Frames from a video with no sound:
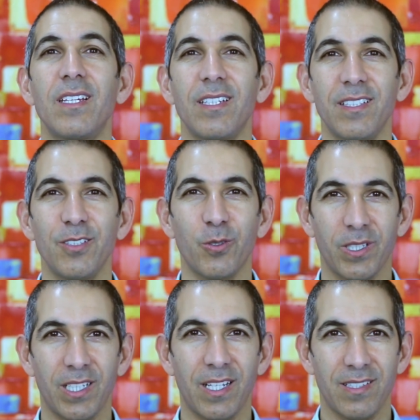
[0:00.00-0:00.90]
in the
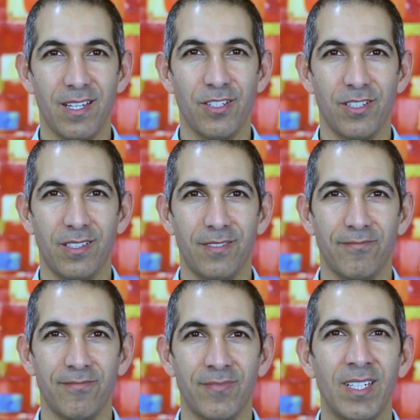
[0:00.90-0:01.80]
organization.
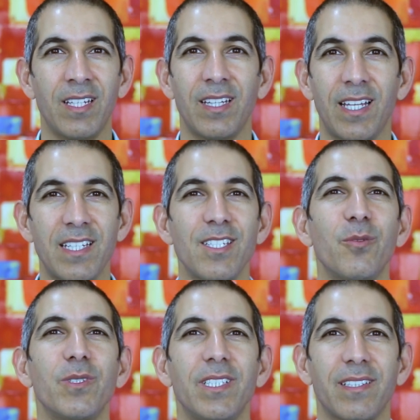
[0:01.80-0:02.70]
Let's see
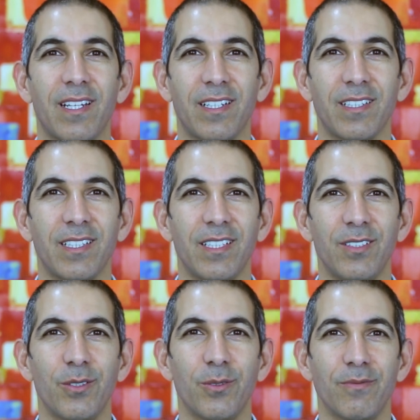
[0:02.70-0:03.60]
what the attacker can do.